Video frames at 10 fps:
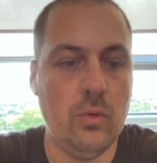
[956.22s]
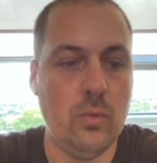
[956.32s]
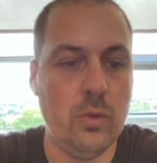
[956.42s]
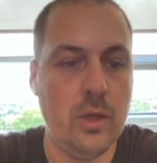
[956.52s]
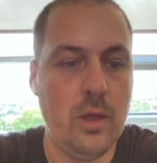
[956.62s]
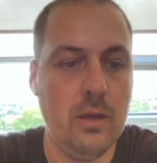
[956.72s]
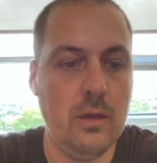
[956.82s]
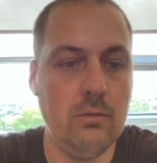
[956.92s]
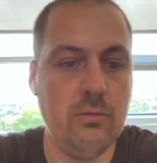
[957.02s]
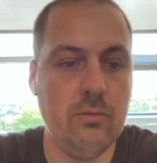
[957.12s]
we
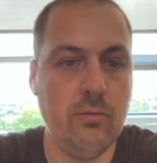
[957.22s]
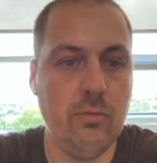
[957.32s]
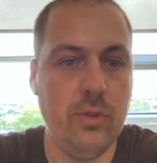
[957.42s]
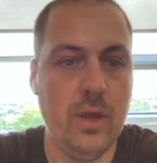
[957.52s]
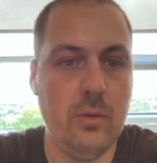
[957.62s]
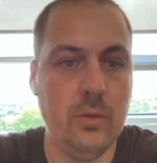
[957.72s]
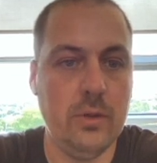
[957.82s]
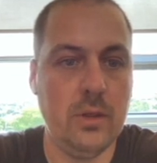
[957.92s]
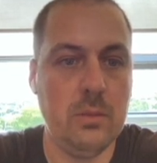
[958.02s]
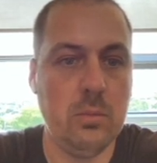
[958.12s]
have that one
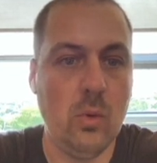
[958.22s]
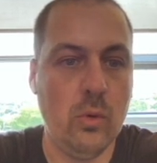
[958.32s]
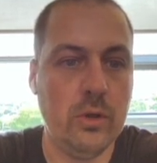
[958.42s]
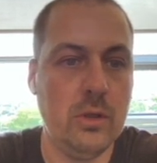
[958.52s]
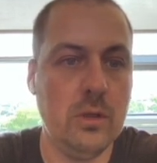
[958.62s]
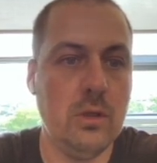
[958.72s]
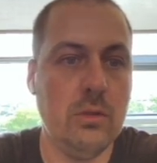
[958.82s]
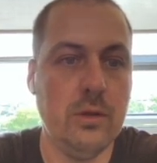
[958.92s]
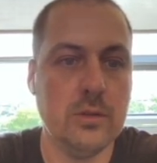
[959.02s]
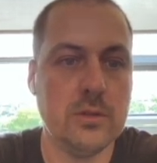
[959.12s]
imported.
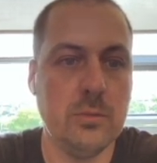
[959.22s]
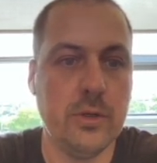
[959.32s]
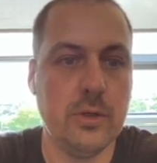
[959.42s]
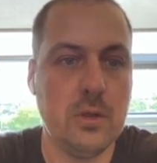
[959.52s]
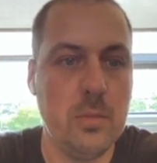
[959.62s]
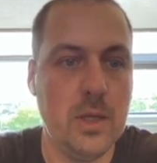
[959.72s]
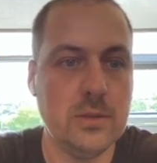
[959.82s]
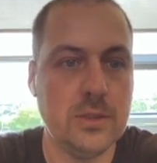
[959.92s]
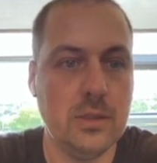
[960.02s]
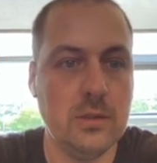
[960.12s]
There's some other
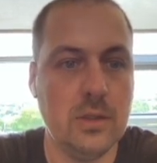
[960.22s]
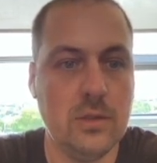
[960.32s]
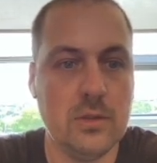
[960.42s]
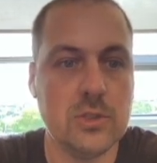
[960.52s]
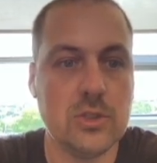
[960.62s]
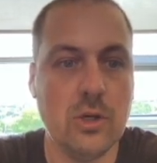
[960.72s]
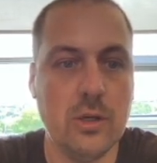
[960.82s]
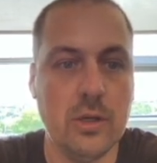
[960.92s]
commands here that you can try